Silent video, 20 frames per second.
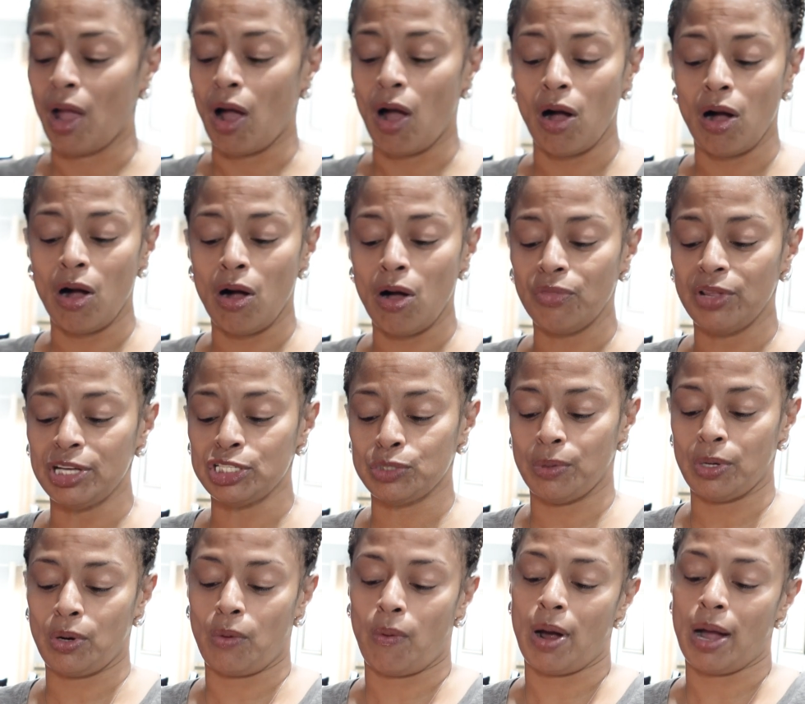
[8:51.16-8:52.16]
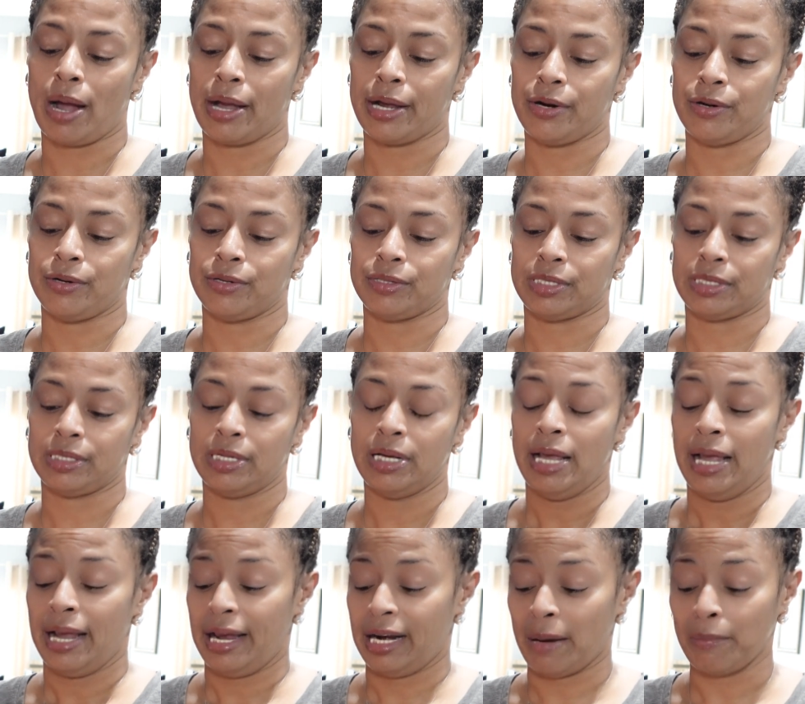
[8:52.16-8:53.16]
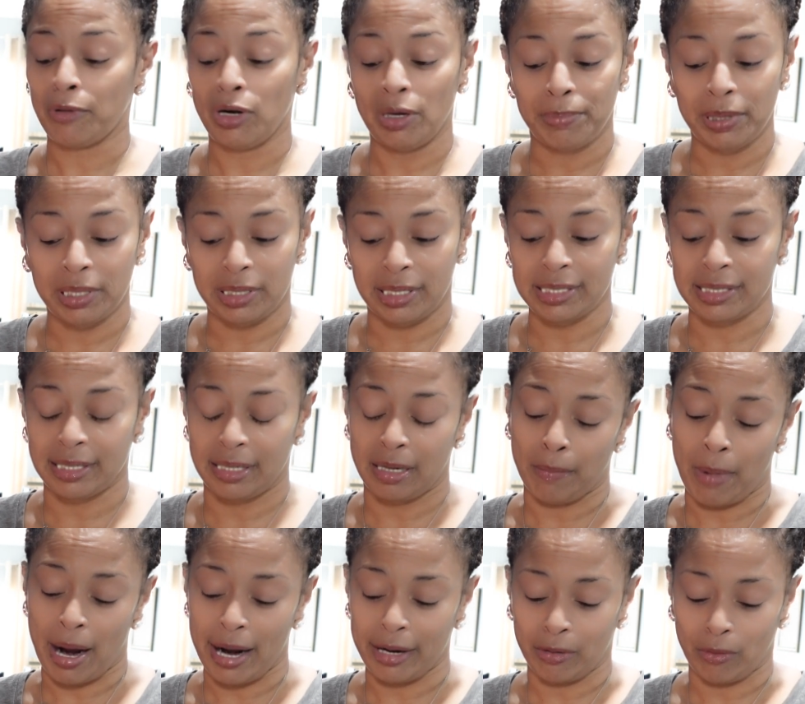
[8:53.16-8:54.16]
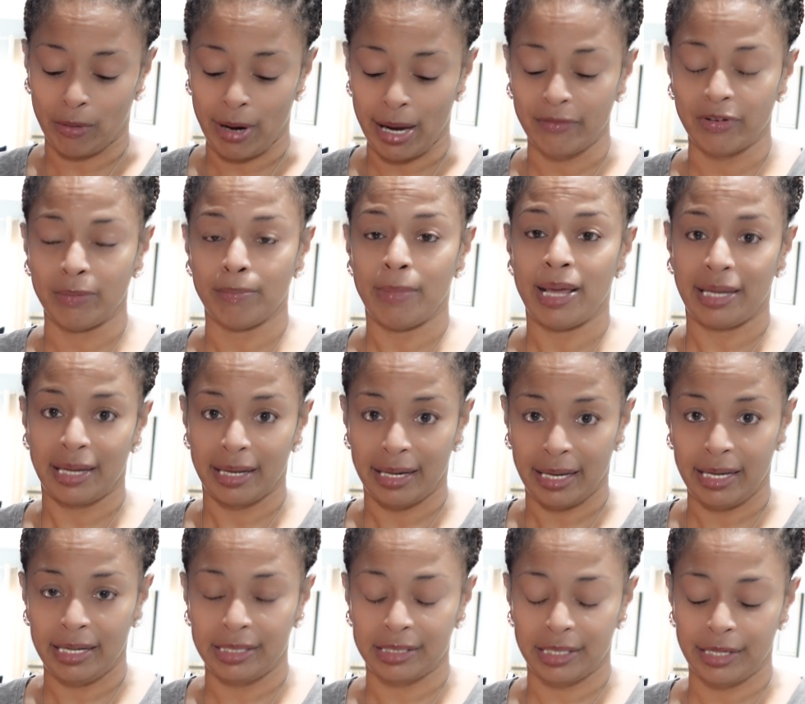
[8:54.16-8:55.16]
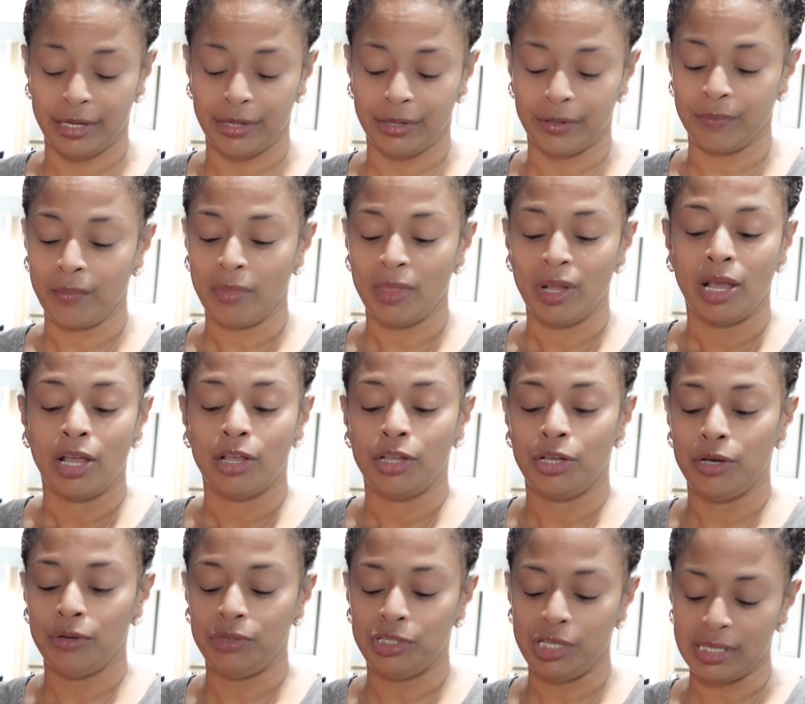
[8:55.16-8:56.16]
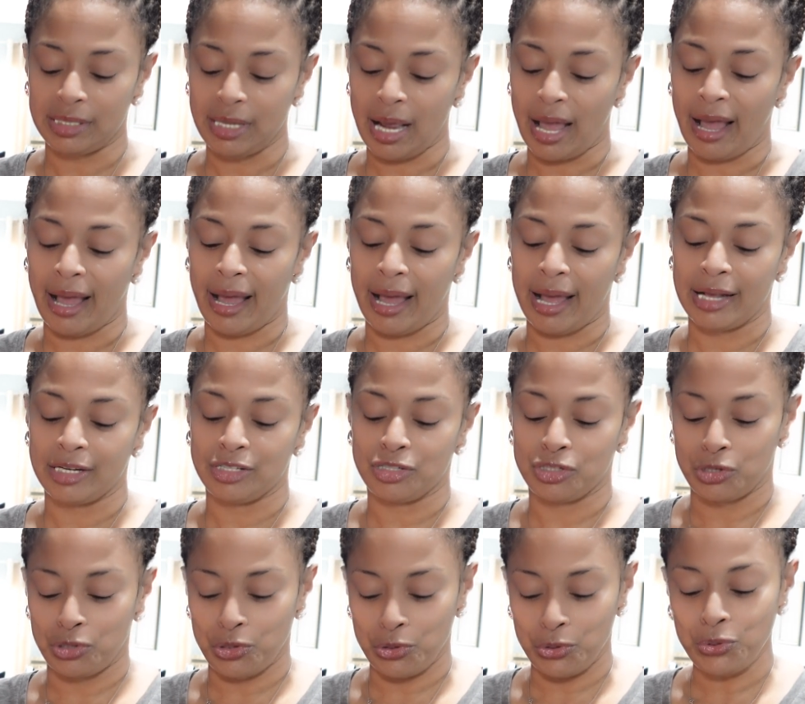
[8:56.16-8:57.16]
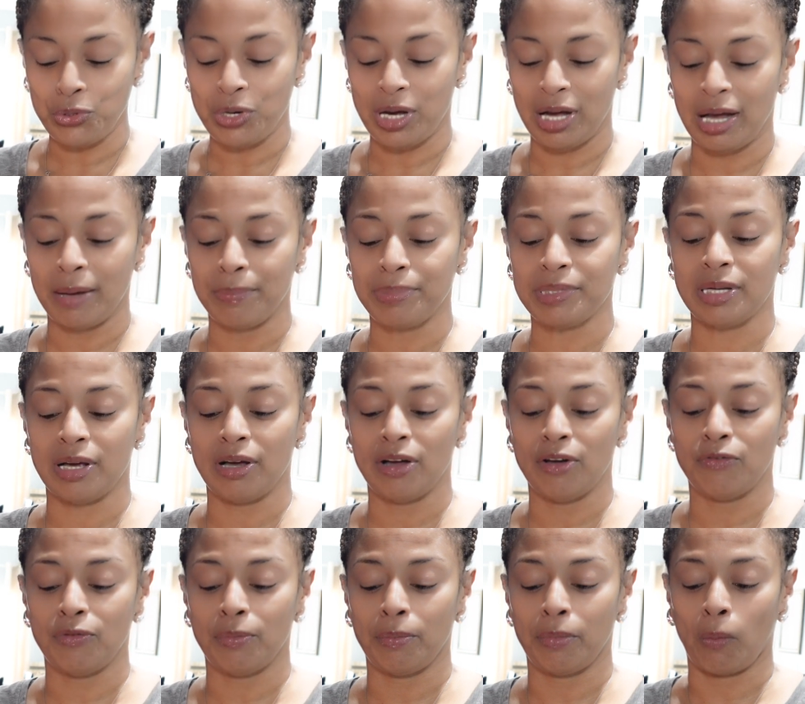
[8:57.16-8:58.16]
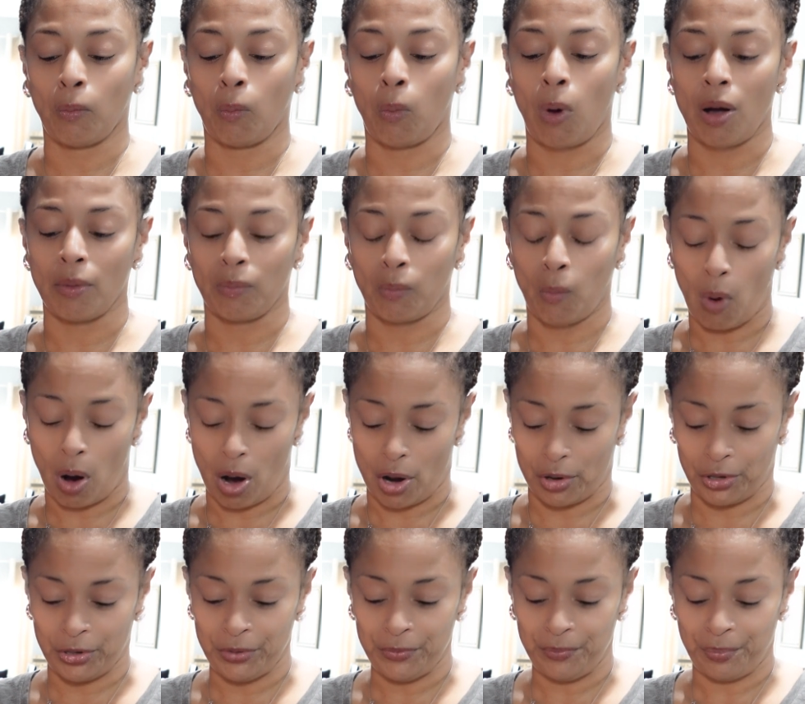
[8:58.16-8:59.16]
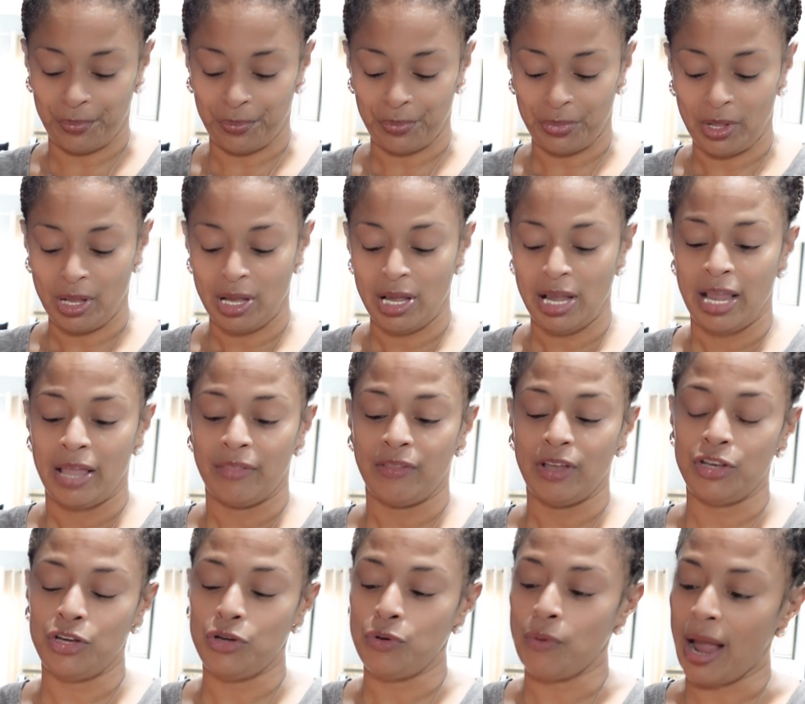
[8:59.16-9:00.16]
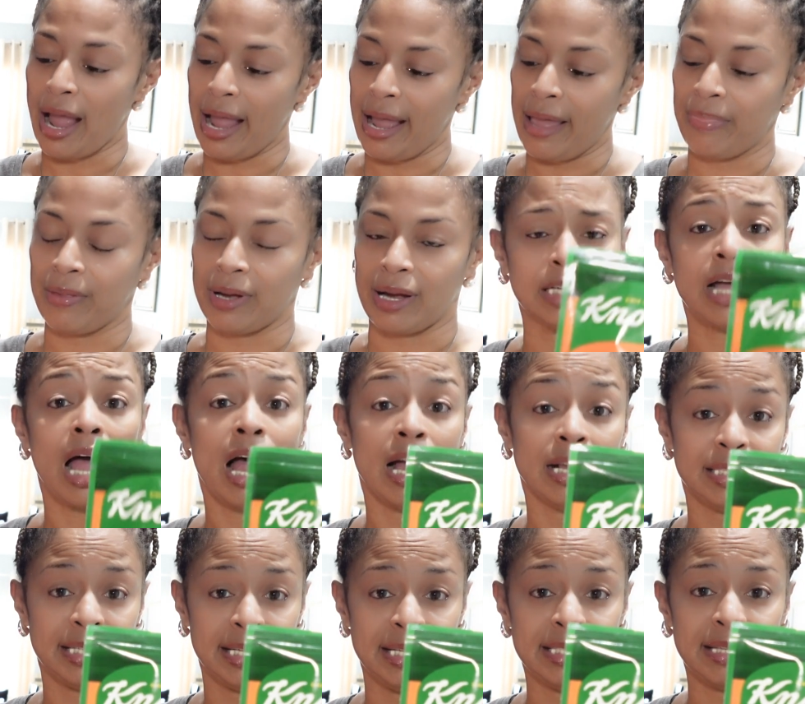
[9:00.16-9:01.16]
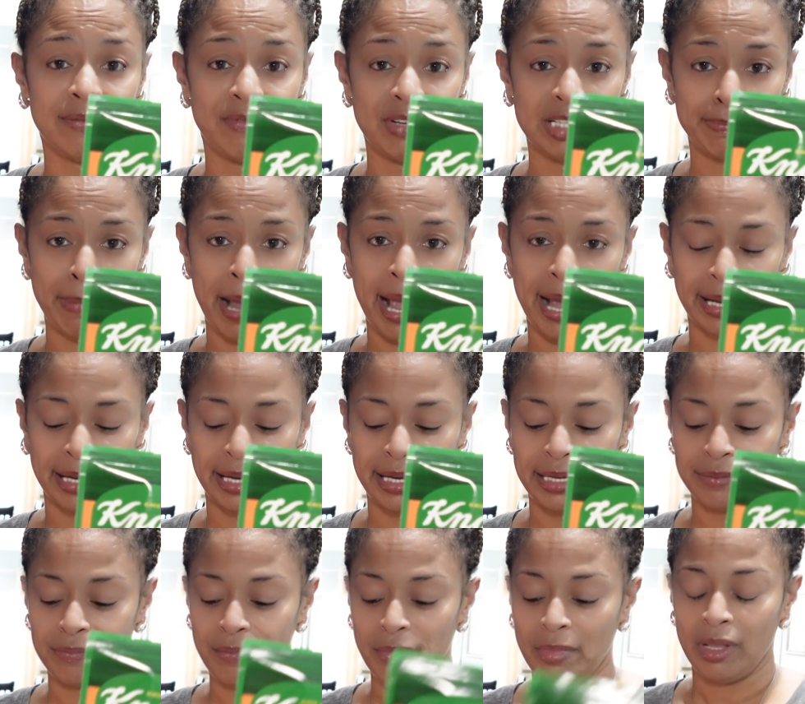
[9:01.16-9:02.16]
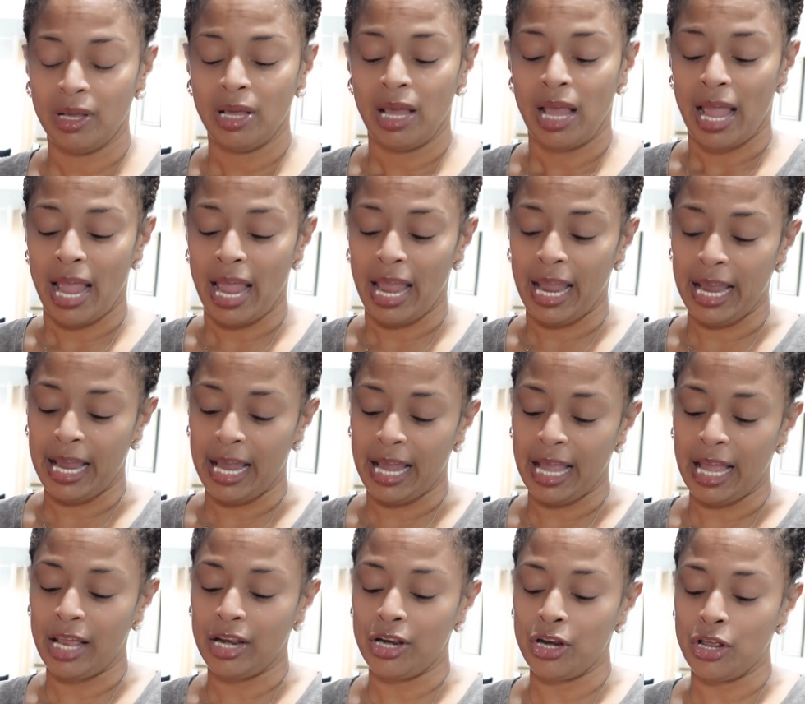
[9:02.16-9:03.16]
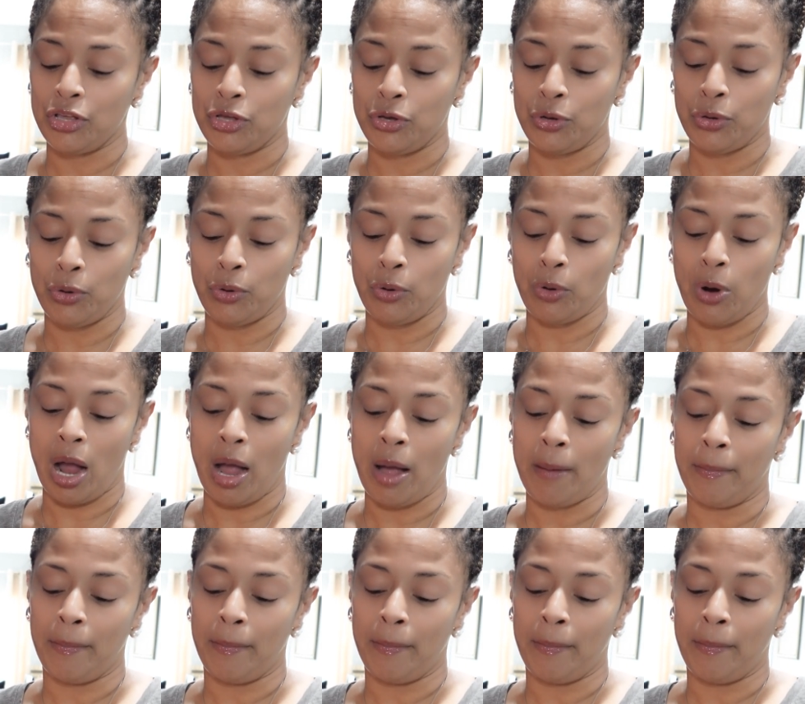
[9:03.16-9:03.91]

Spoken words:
all this requires, and I'm gonna put this in the microwave to make it easier. You just add 2 cups of water. Then you add the contents of this packet, and you